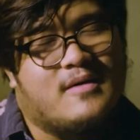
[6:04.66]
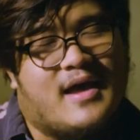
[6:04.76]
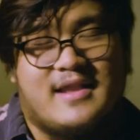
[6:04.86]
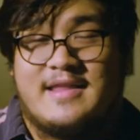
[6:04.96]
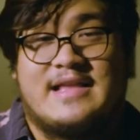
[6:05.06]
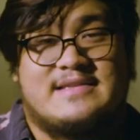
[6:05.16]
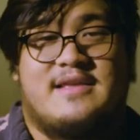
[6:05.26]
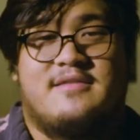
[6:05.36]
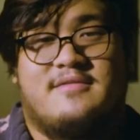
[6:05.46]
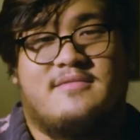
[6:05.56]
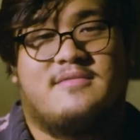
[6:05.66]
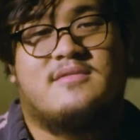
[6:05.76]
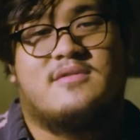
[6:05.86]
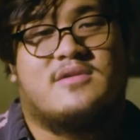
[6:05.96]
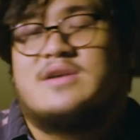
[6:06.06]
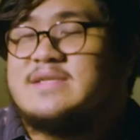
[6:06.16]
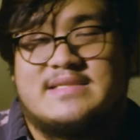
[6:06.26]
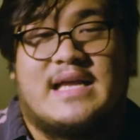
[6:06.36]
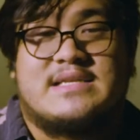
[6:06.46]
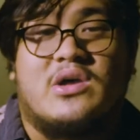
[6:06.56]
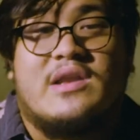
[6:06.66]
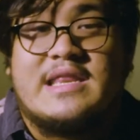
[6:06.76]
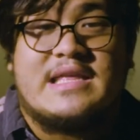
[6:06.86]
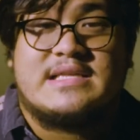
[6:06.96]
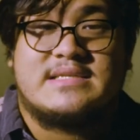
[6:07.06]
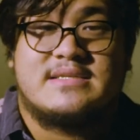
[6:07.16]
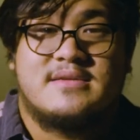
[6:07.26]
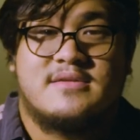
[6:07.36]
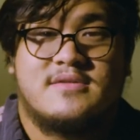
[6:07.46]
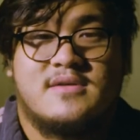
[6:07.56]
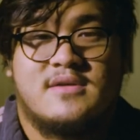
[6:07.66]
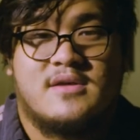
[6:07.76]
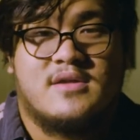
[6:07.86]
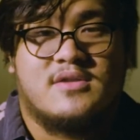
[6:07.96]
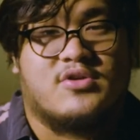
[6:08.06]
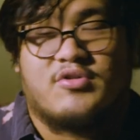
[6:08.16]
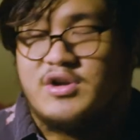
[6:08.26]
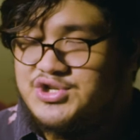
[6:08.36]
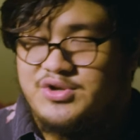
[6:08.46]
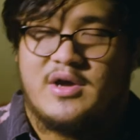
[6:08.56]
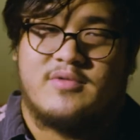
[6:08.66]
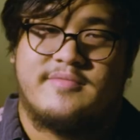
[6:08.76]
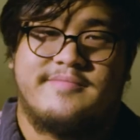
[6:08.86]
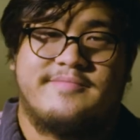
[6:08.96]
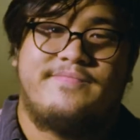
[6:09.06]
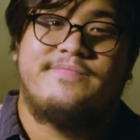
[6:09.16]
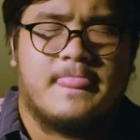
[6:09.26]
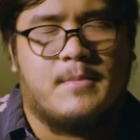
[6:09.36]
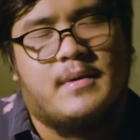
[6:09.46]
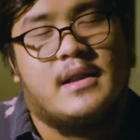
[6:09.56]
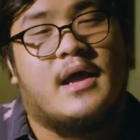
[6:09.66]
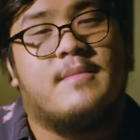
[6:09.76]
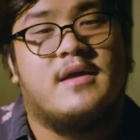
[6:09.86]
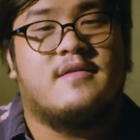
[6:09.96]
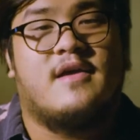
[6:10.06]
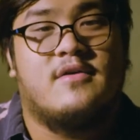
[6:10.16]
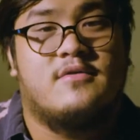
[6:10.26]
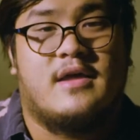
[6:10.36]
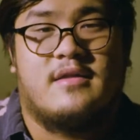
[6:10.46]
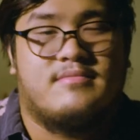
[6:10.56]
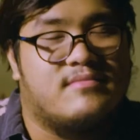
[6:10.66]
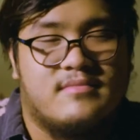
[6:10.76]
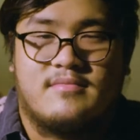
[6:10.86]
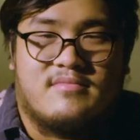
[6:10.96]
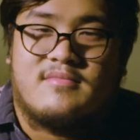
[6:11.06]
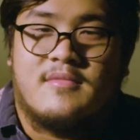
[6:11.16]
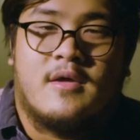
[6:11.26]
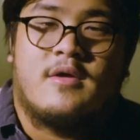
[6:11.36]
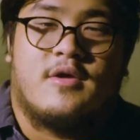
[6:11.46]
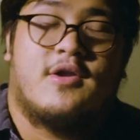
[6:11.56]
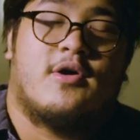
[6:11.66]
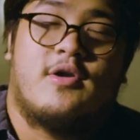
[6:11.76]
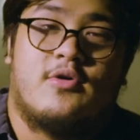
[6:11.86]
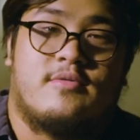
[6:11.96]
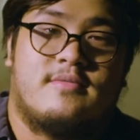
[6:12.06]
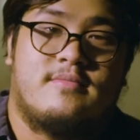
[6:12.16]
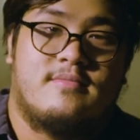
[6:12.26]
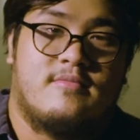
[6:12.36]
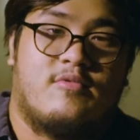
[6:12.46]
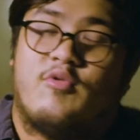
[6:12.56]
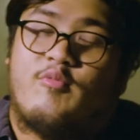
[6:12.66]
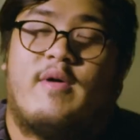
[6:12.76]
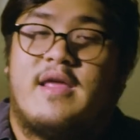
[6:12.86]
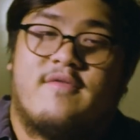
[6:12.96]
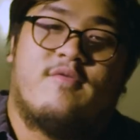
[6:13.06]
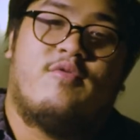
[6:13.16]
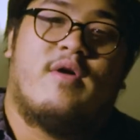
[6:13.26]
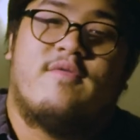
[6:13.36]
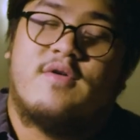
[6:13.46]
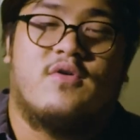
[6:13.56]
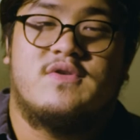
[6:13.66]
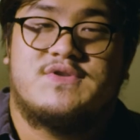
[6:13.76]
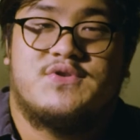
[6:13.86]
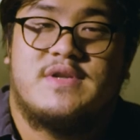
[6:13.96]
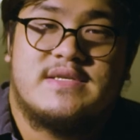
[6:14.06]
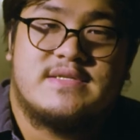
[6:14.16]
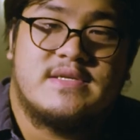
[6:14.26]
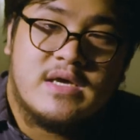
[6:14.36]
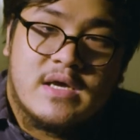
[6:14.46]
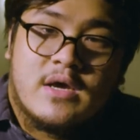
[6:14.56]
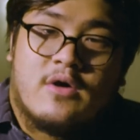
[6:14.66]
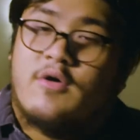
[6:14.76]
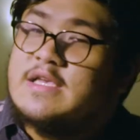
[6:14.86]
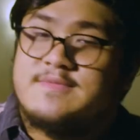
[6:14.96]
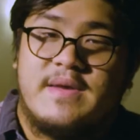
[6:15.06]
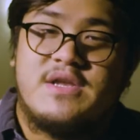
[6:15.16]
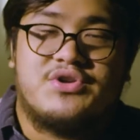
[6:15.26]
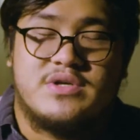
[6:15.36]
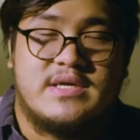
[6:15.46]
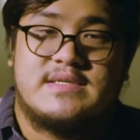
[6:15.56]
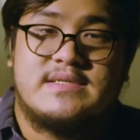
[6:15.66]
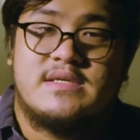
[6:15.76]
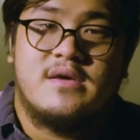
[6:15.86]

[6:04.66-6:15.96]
and that's it, because that's all it needs to crush you down. But I'm here to tell you that you're not alone. Whoever goes through this or has been through this,